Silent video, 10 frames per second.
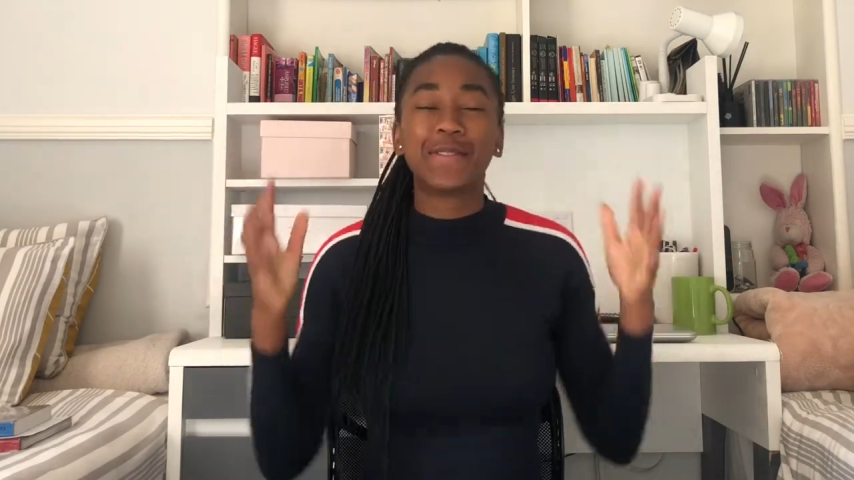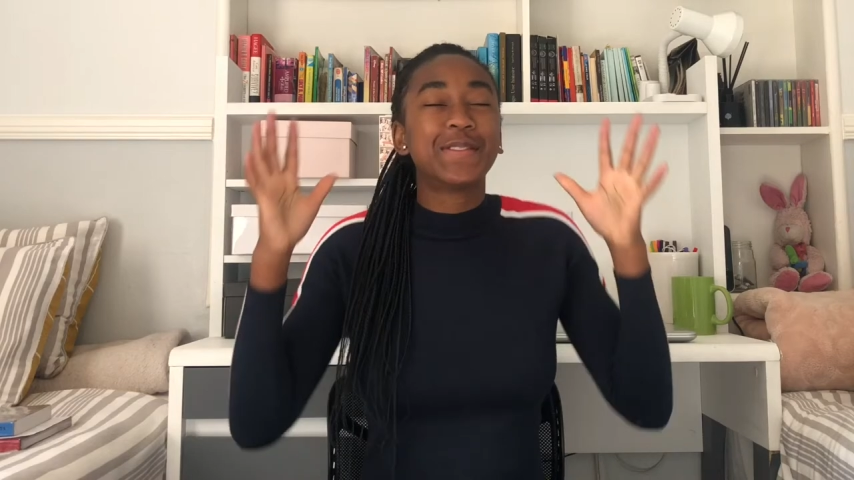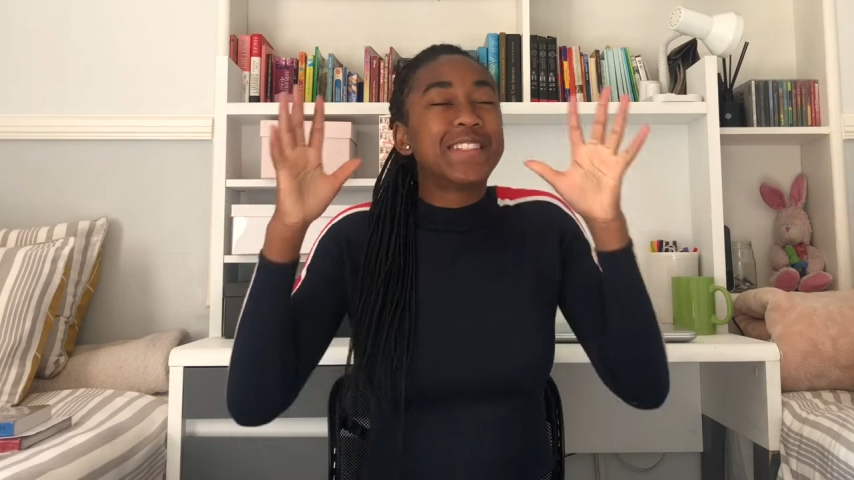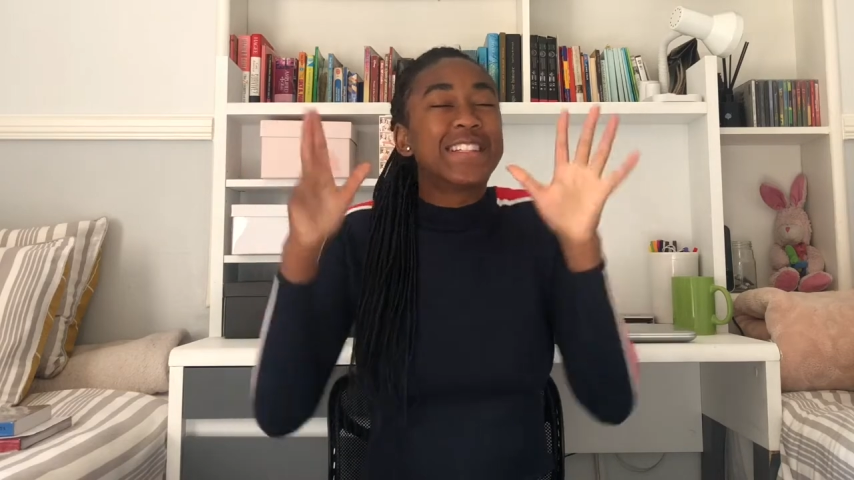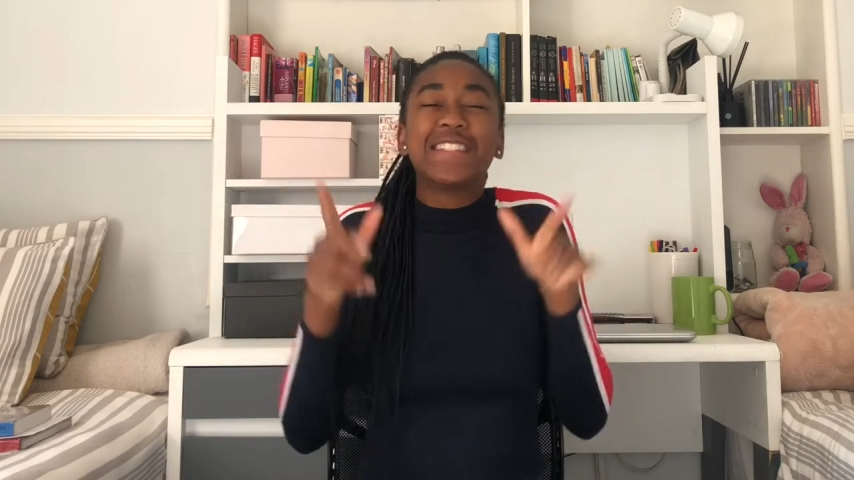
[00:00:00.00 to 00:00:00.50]
you know
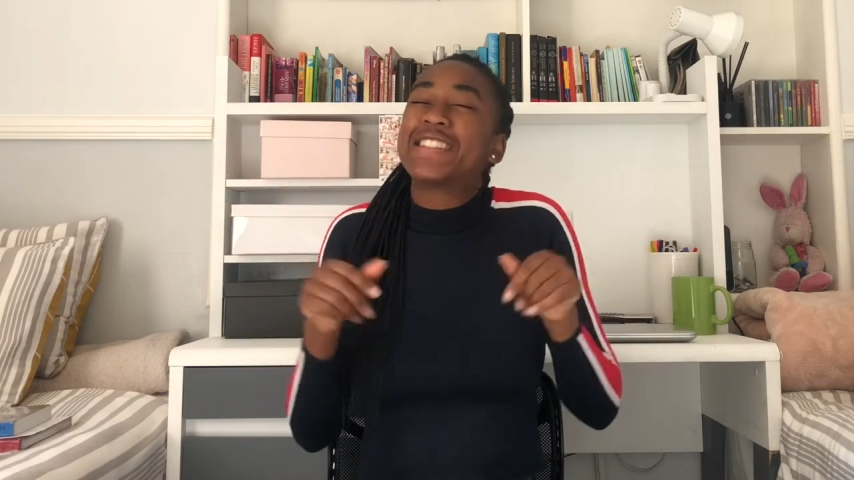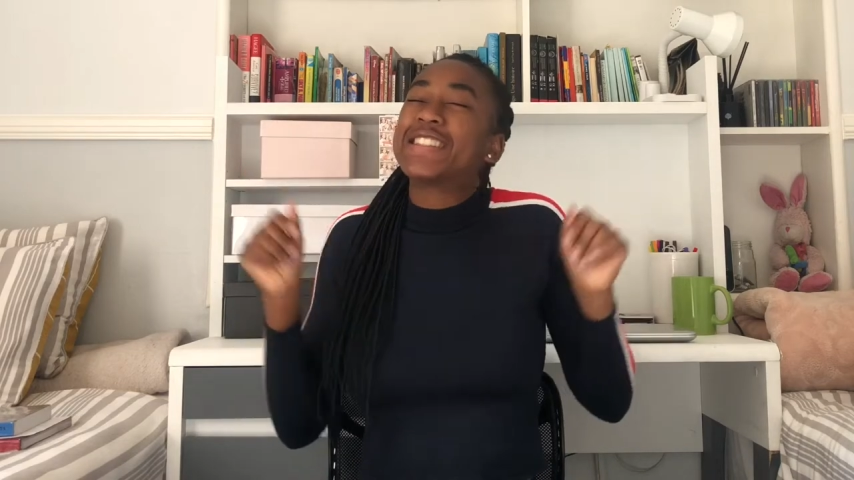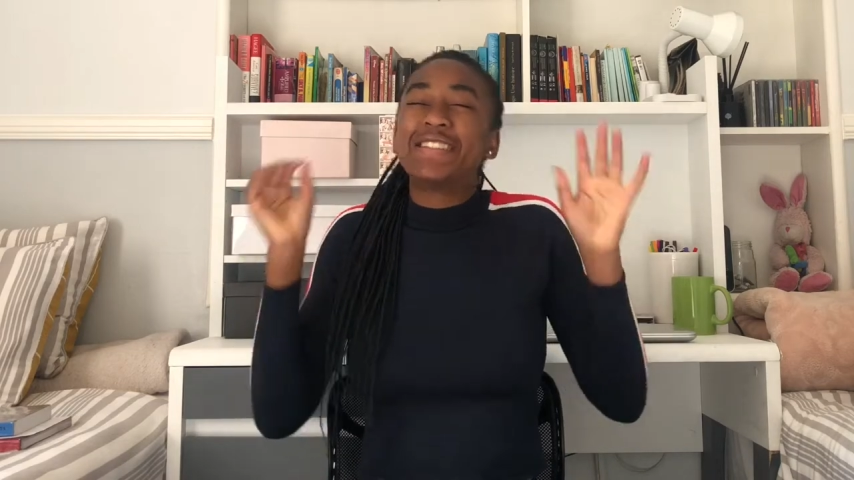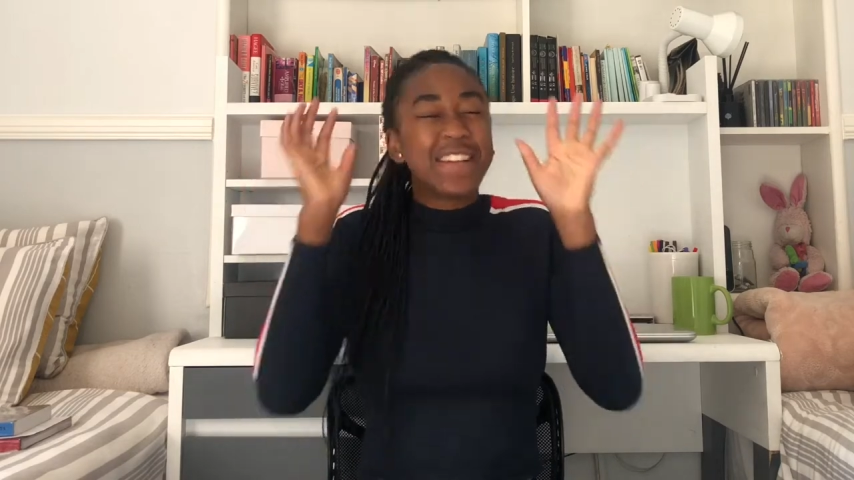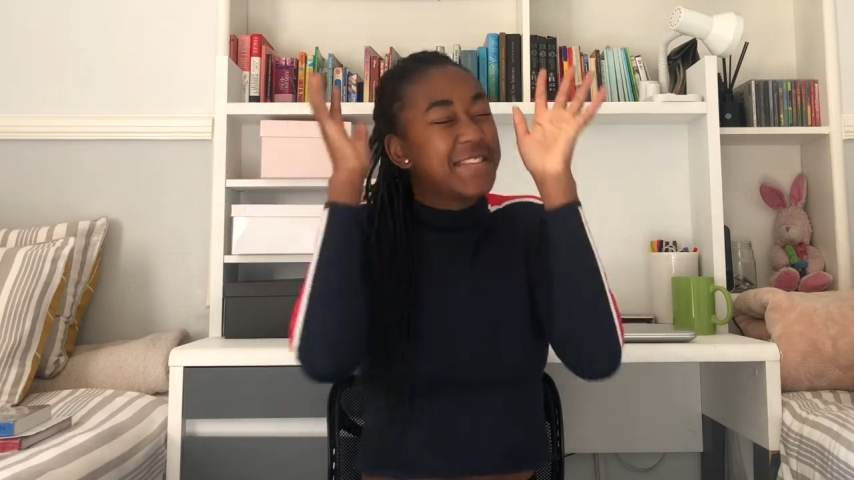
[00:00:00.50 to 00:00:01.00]
it is, you know
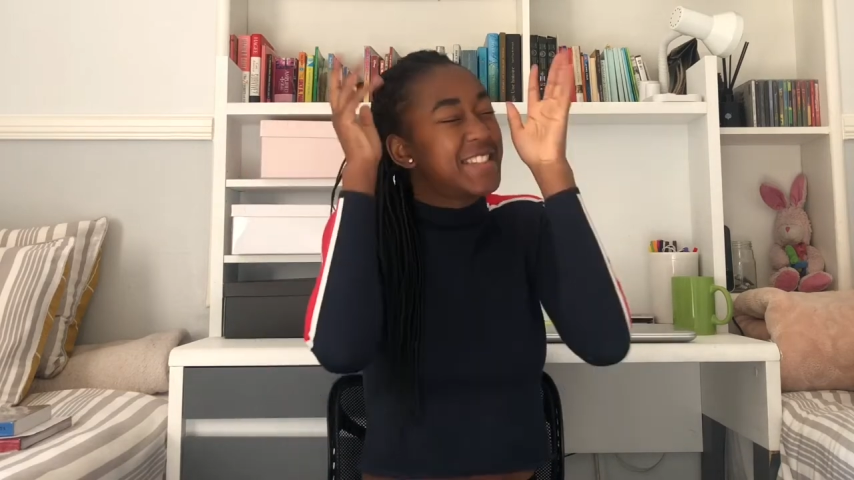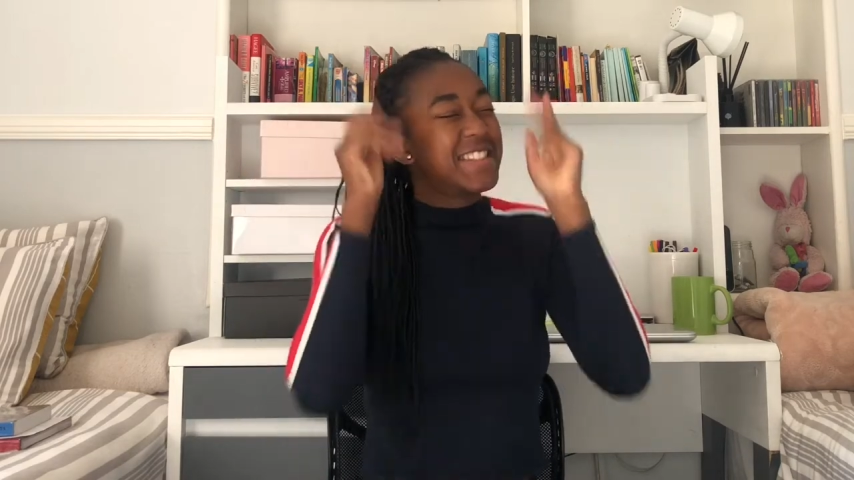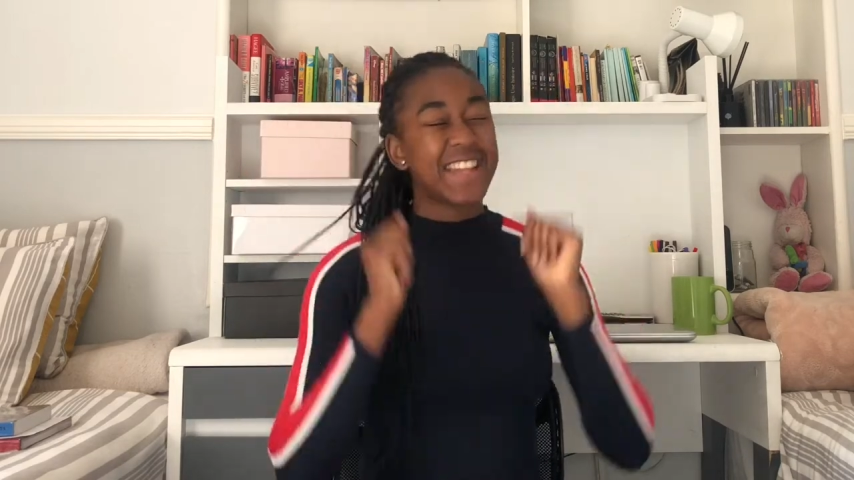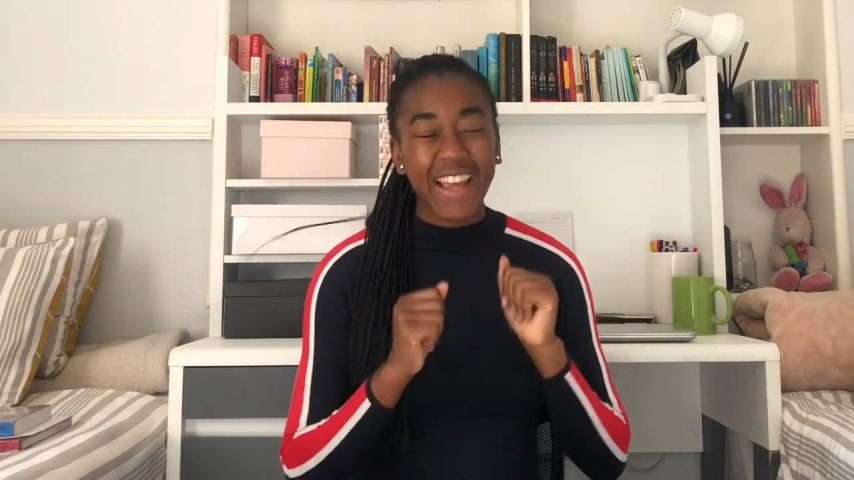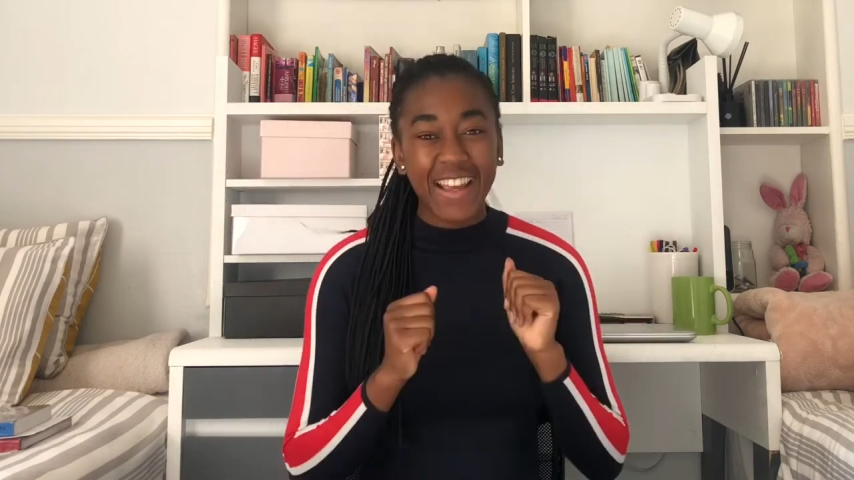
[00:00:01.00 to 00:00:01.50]
what I'm
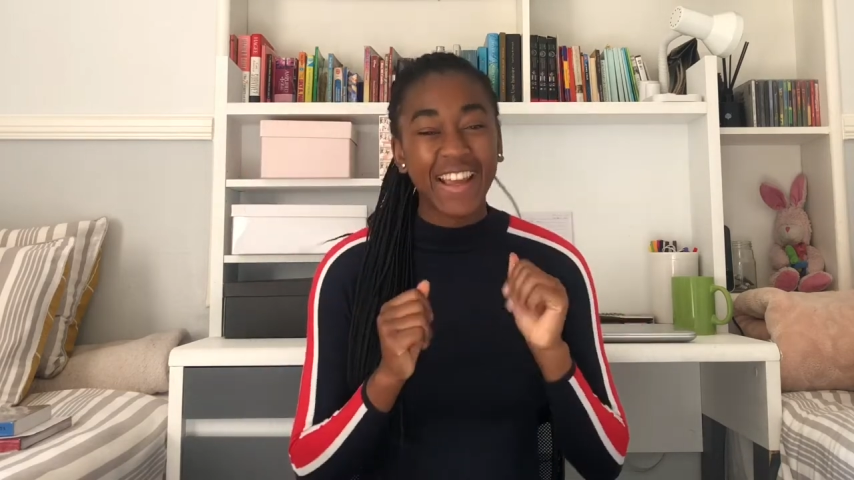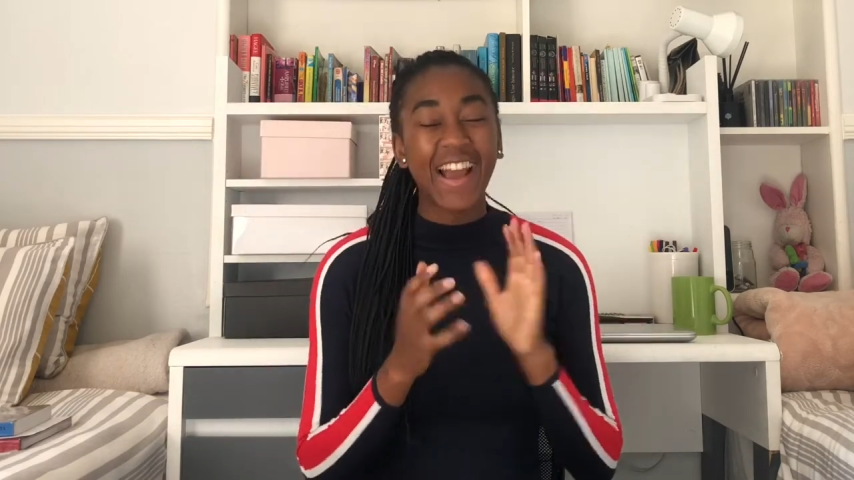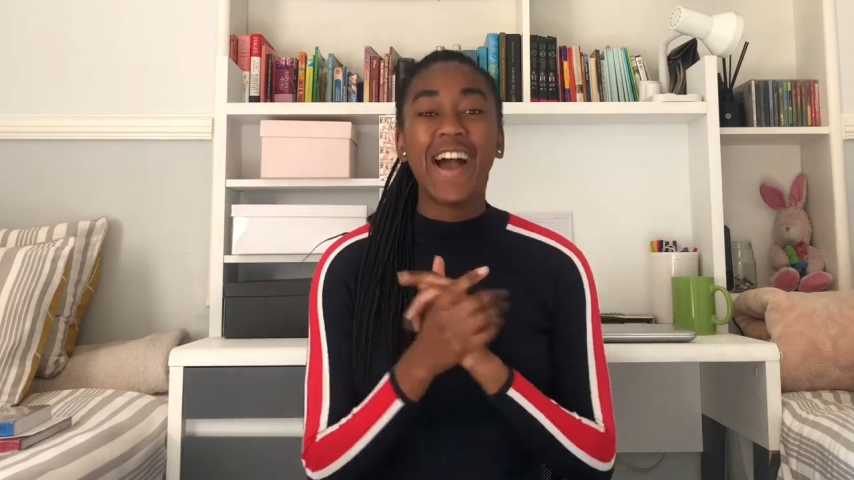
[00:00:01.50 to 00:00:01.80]
saying?